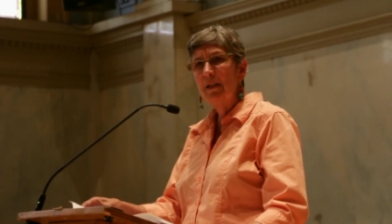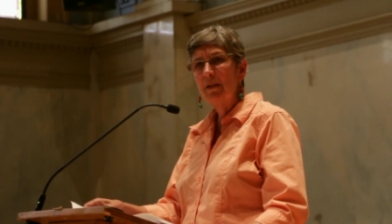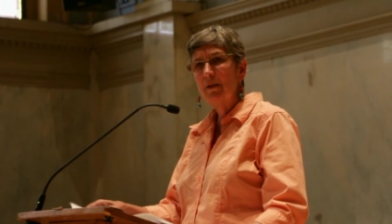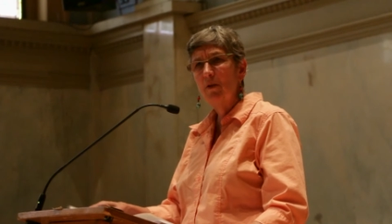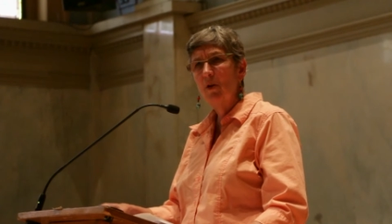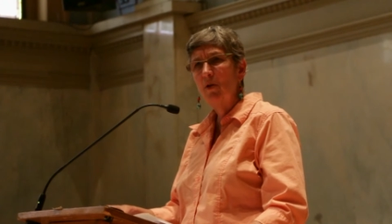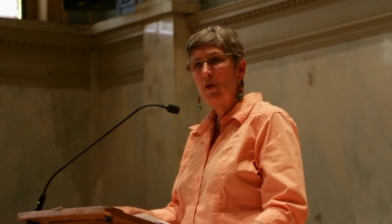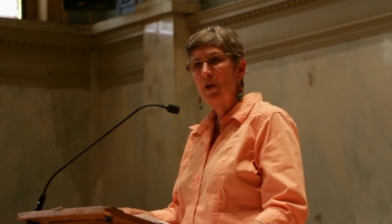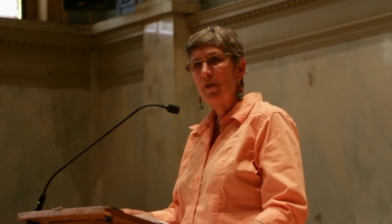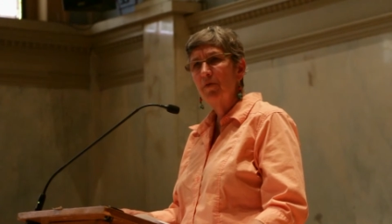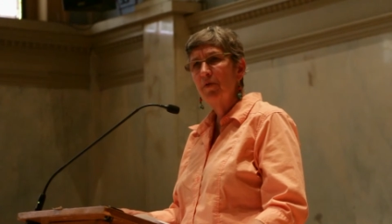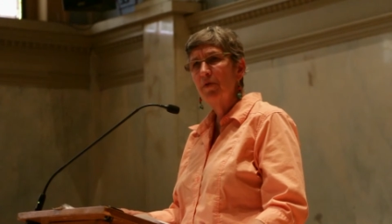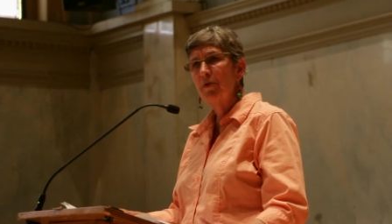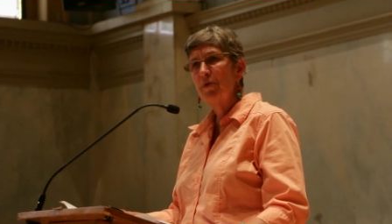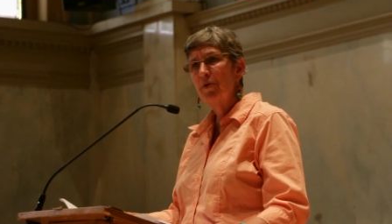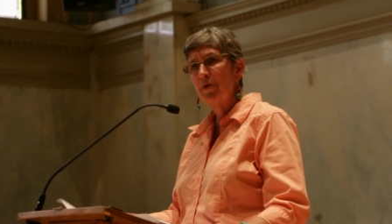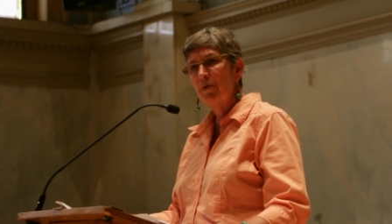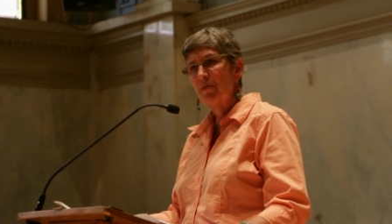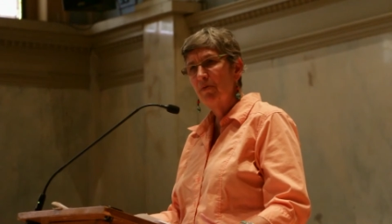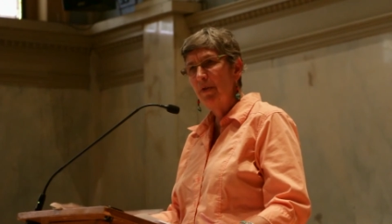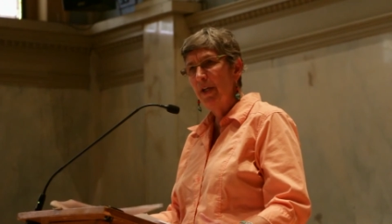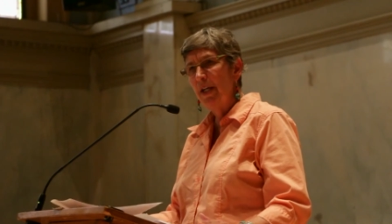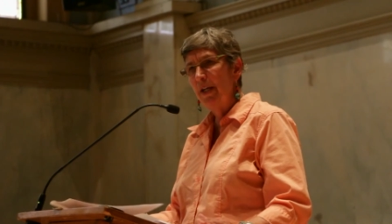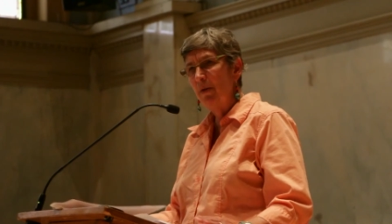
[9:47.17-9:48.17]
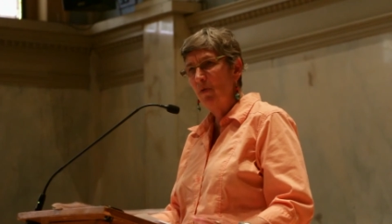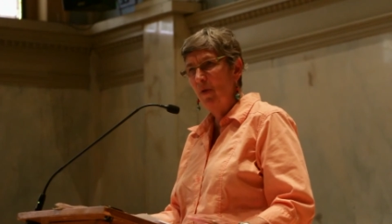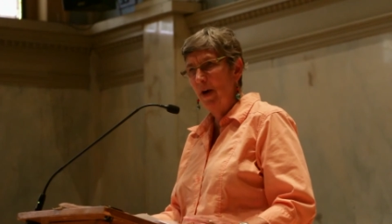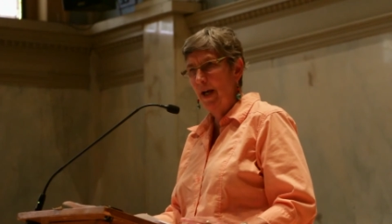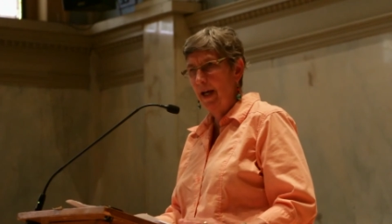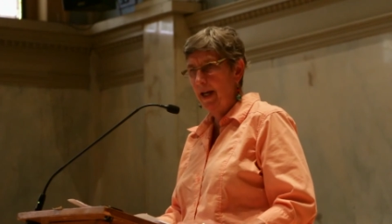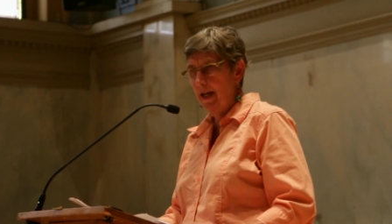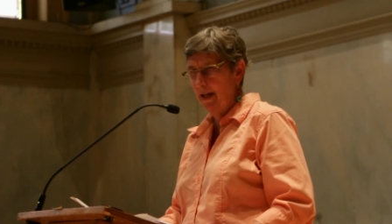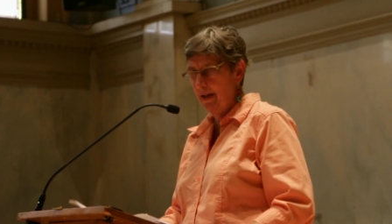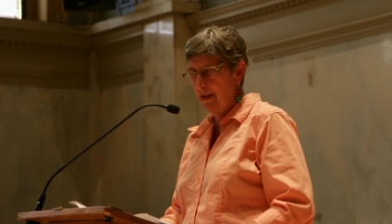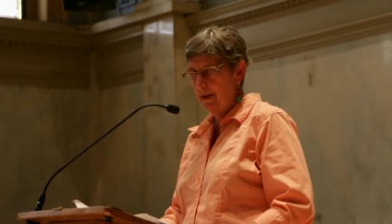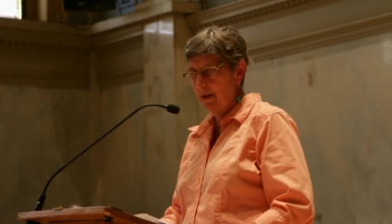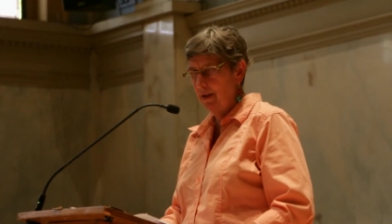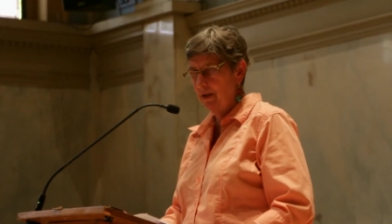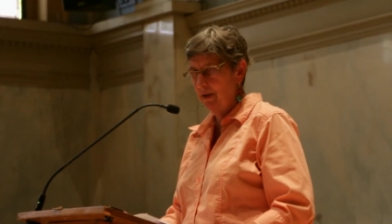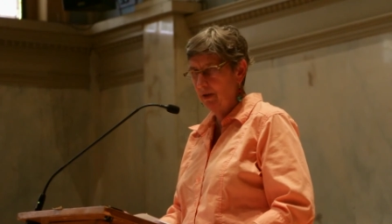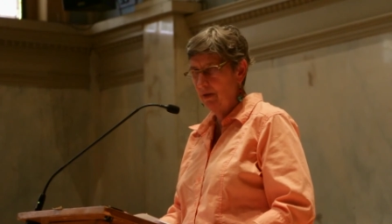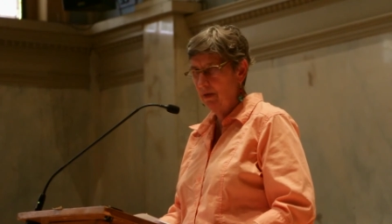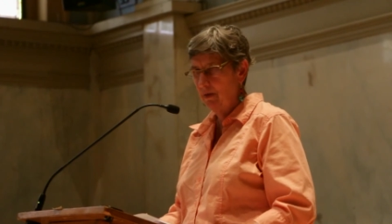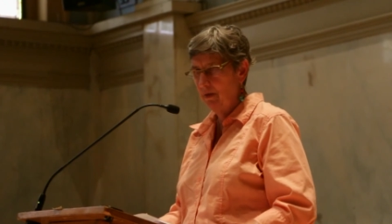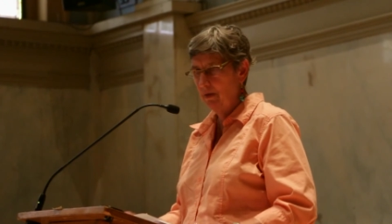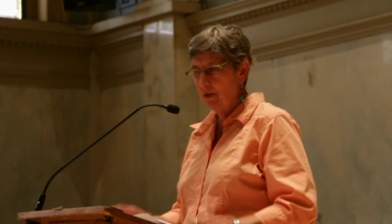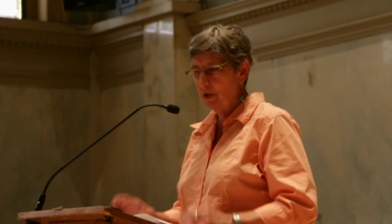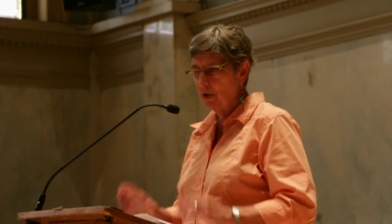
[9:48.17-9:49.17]
to offer three
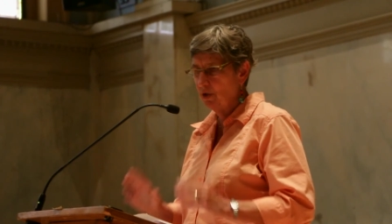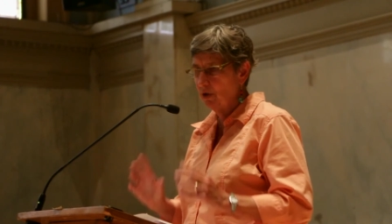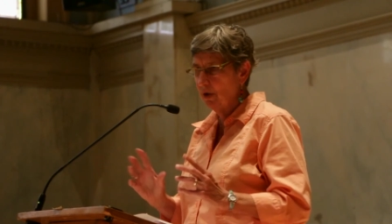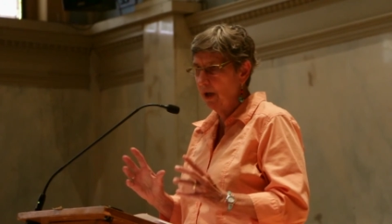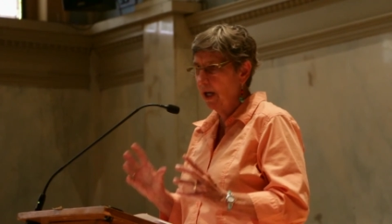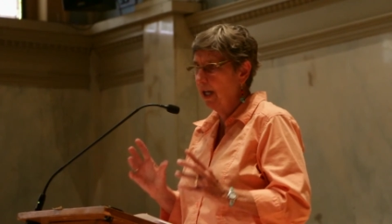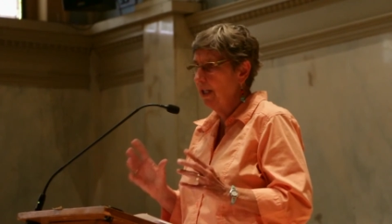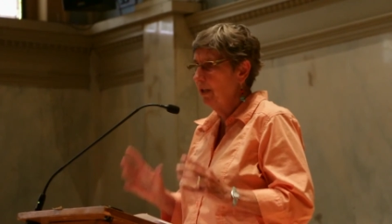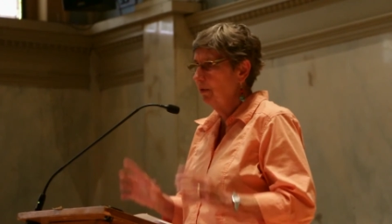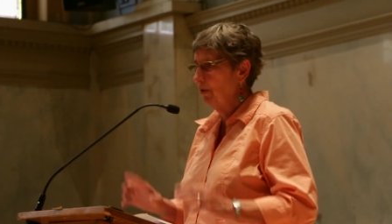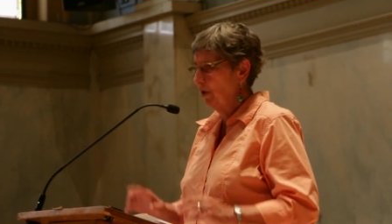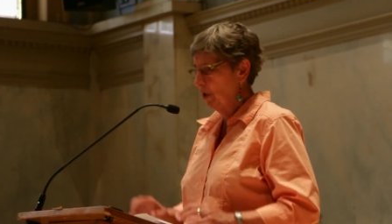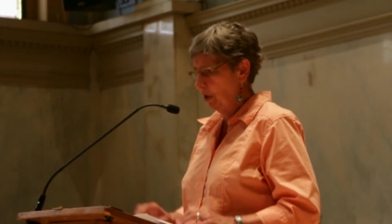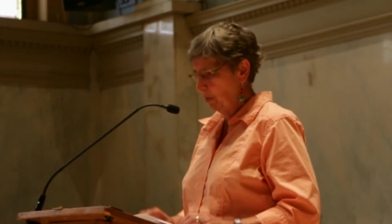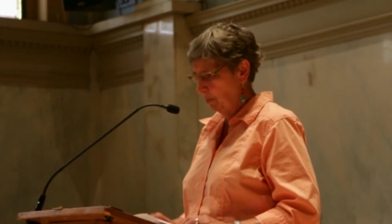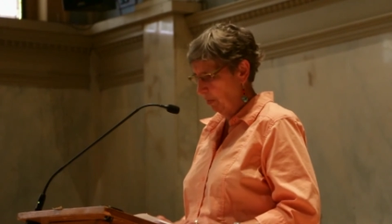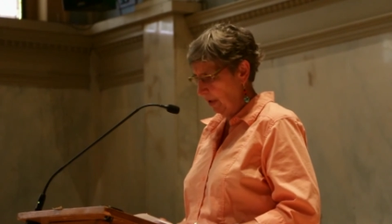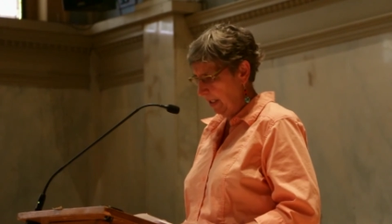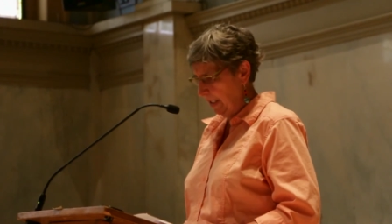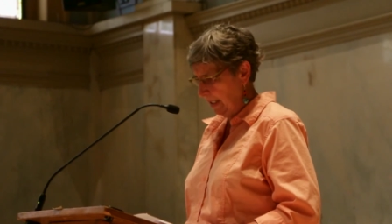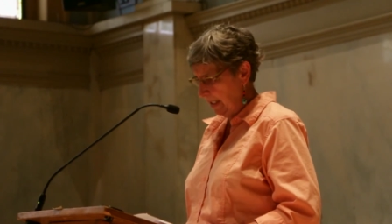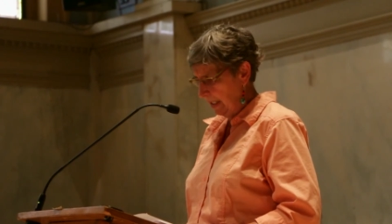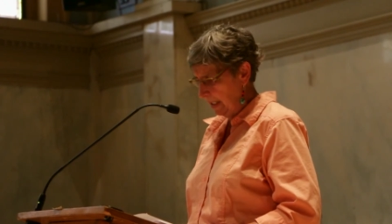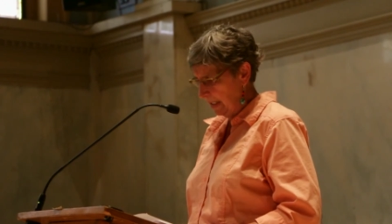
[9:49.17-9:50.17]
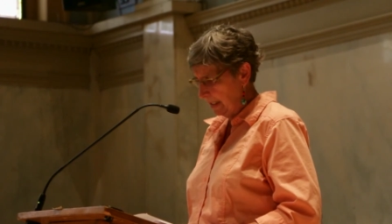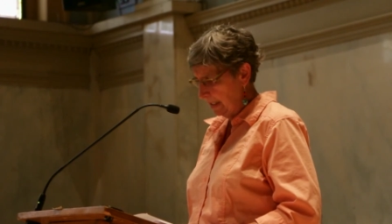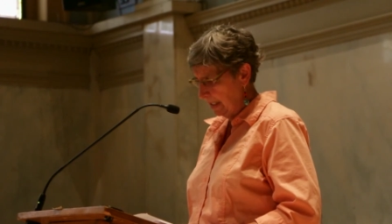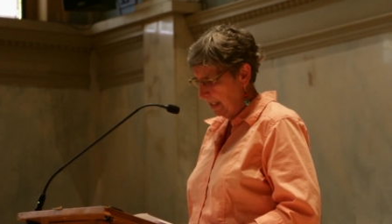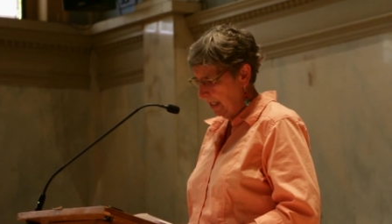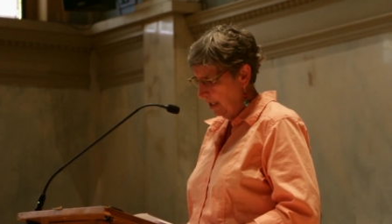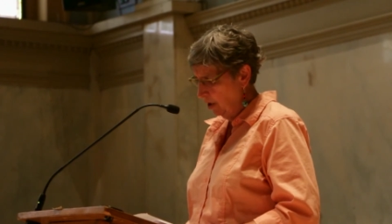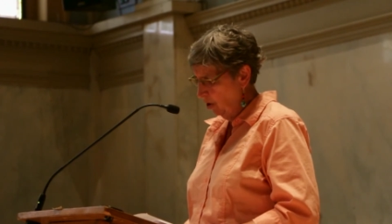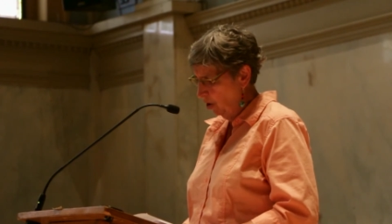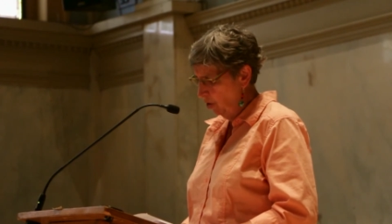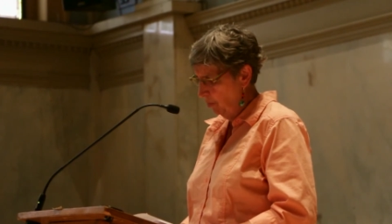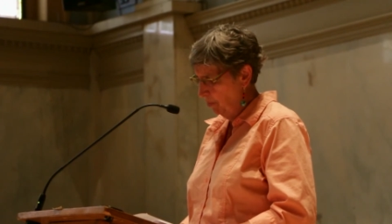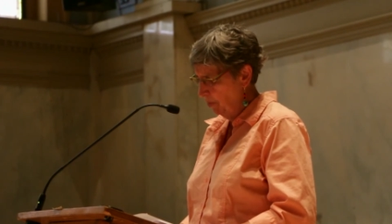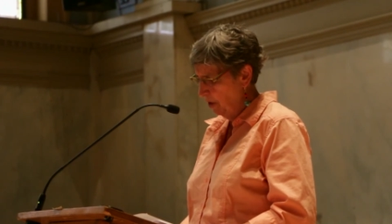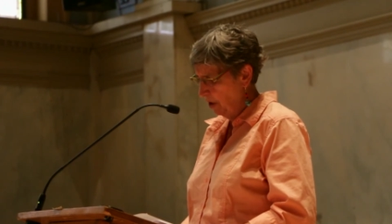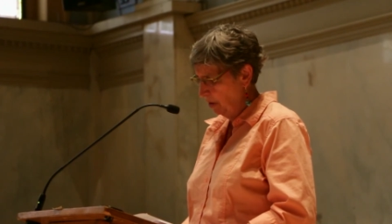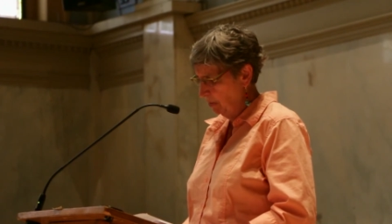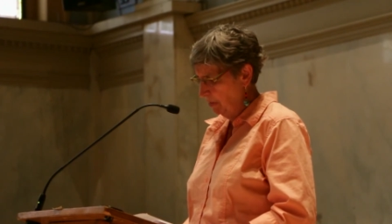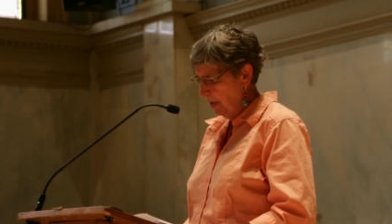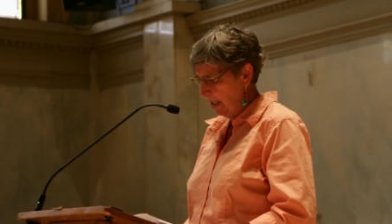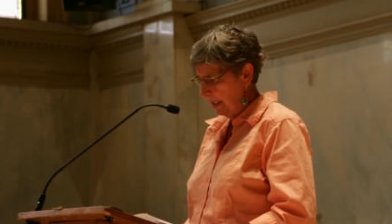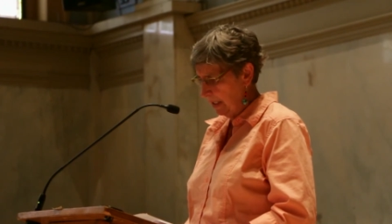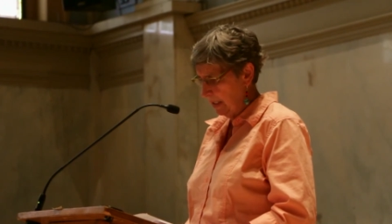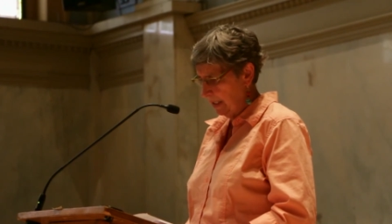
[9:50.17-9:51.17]
ways to try to explain this, and I hope
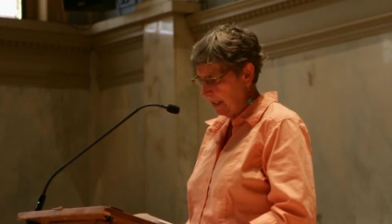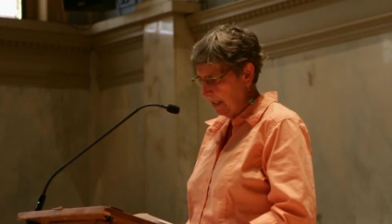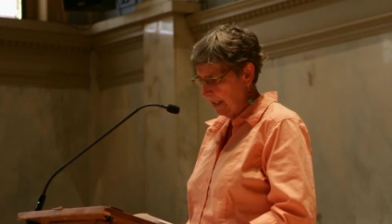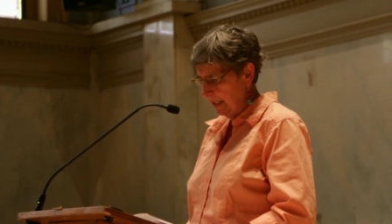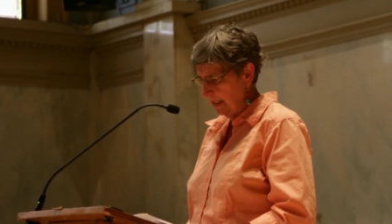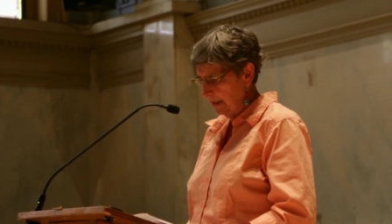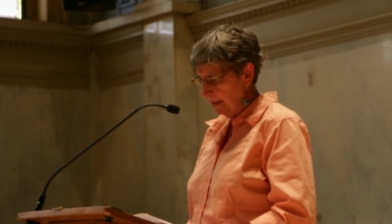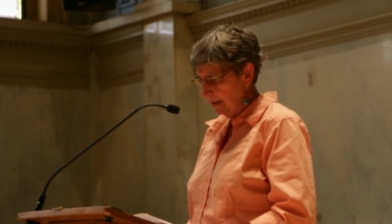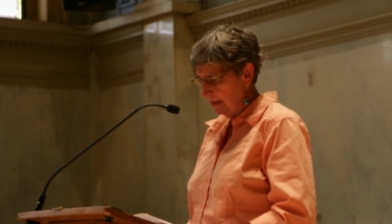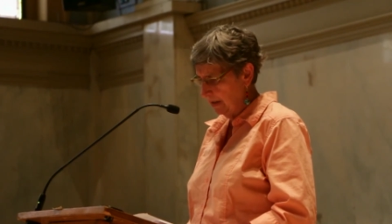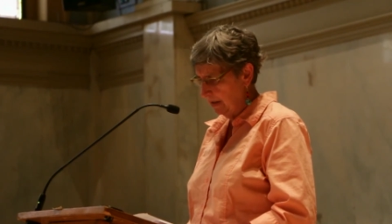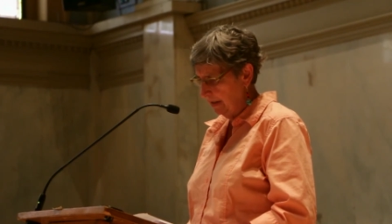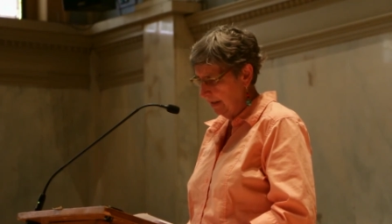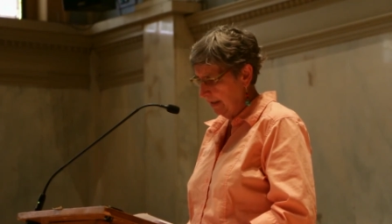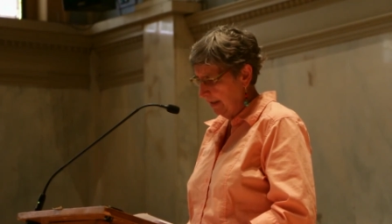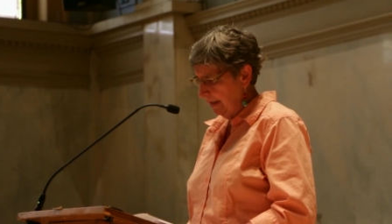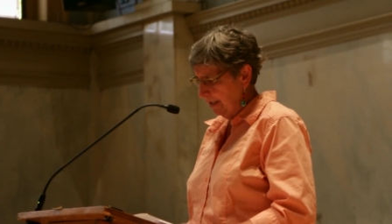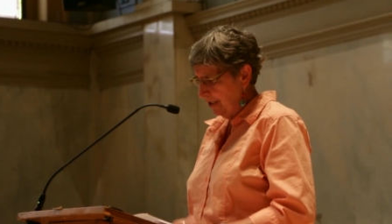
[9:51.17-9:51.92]
they'll make sense.